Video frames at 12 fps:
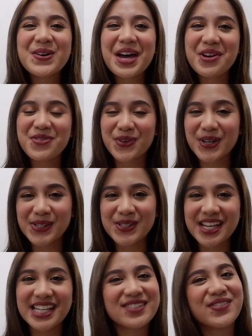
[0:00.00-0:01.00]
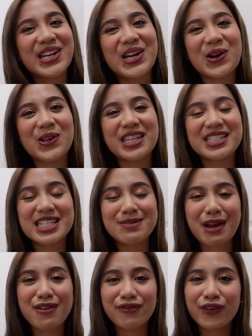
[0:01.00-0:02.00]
And for today's video, this is my